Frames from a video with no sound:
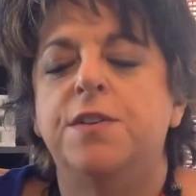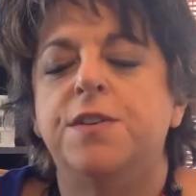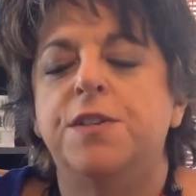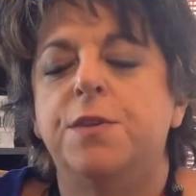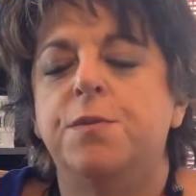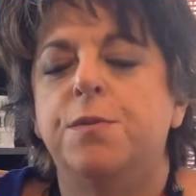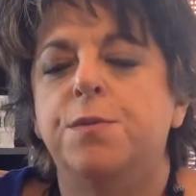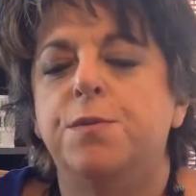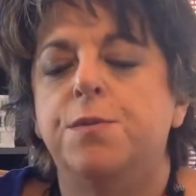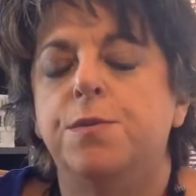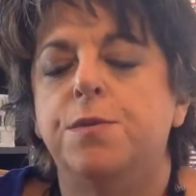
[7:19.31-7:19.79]

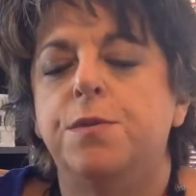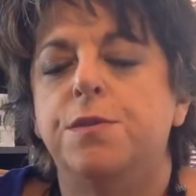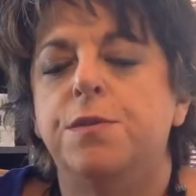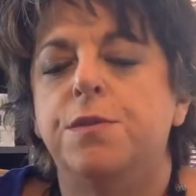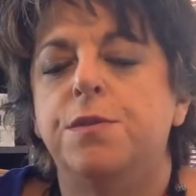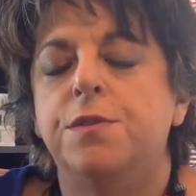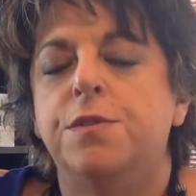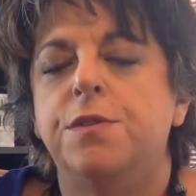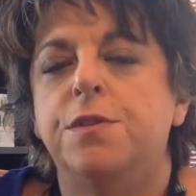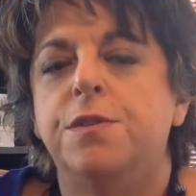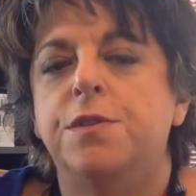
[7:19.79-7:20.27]
So
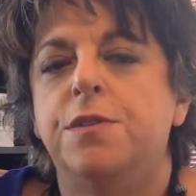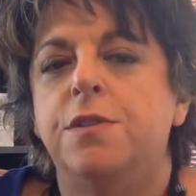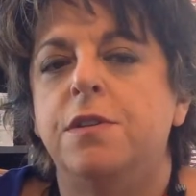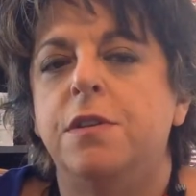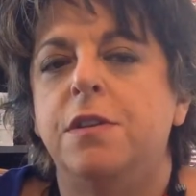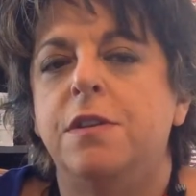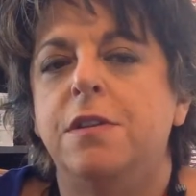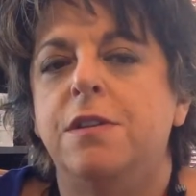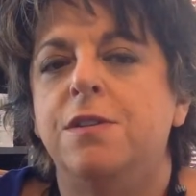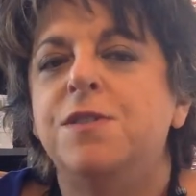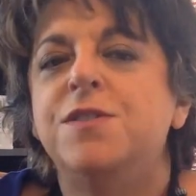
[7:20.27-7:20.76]

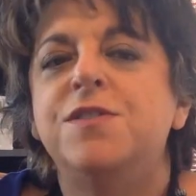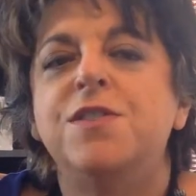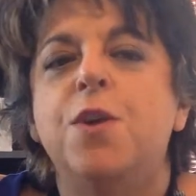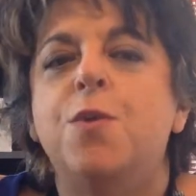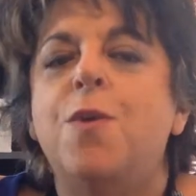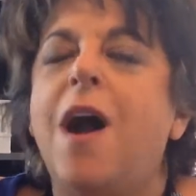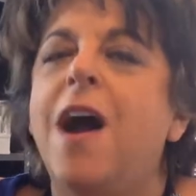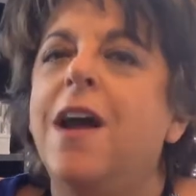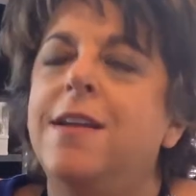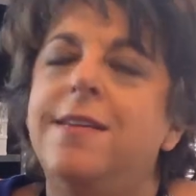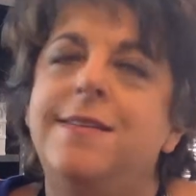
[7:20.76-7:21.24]
there's
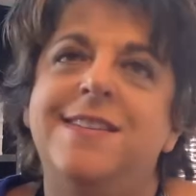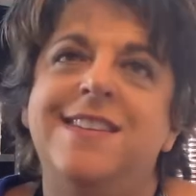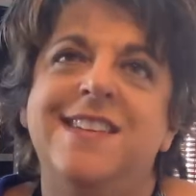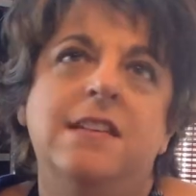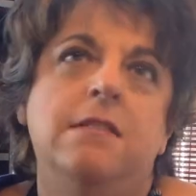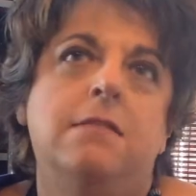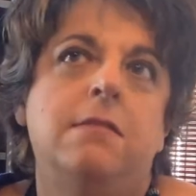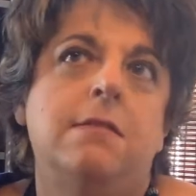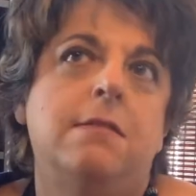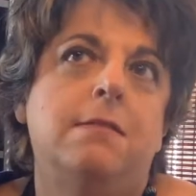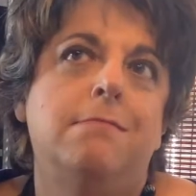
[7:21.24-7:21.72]
no
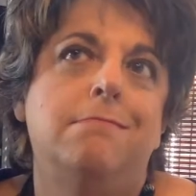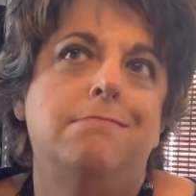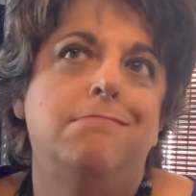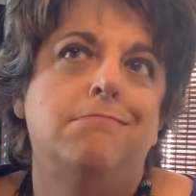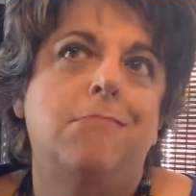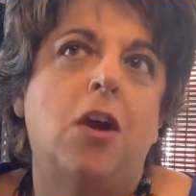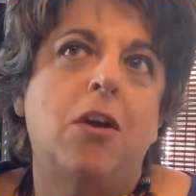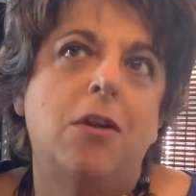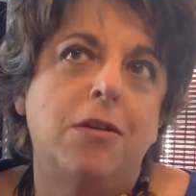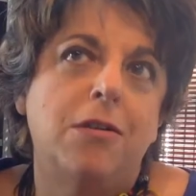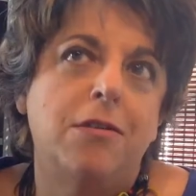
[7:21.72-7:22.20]
ideal
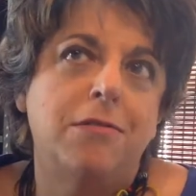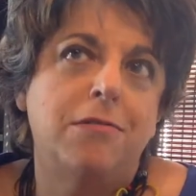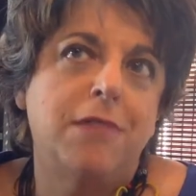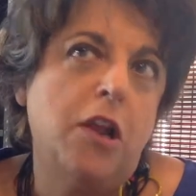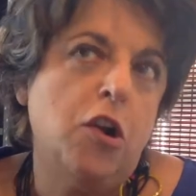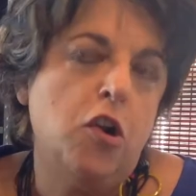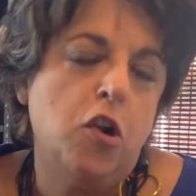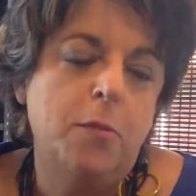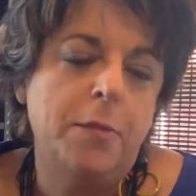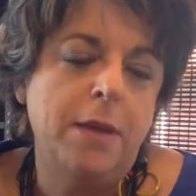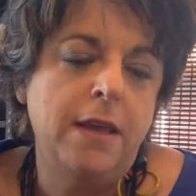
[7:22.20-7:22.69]
art
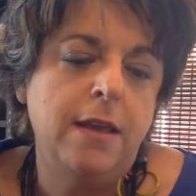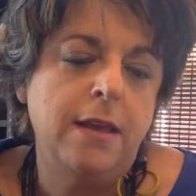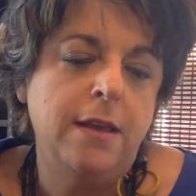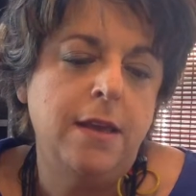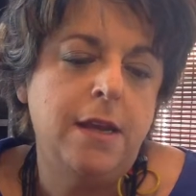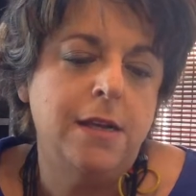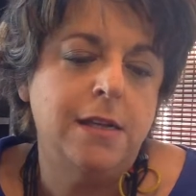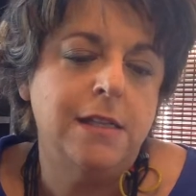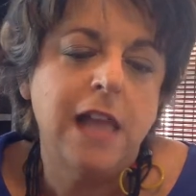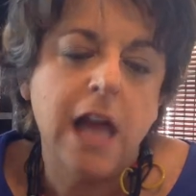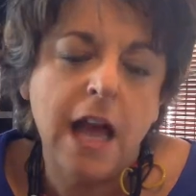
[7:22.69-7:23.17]

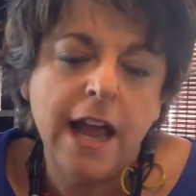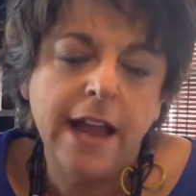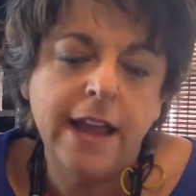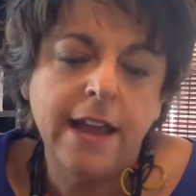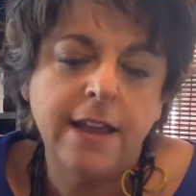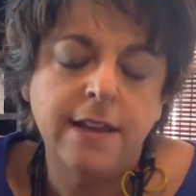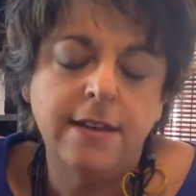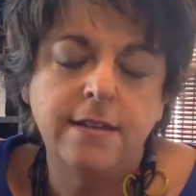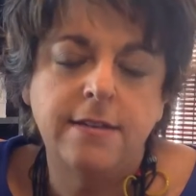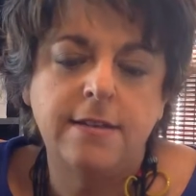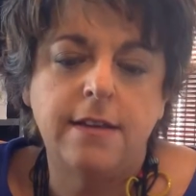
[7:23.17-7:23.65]
therapy
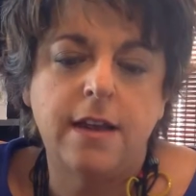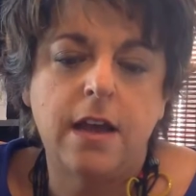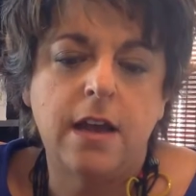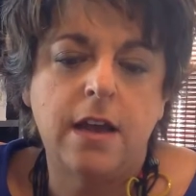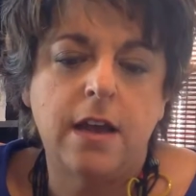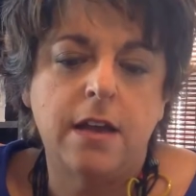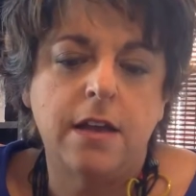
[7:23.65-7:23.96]
client.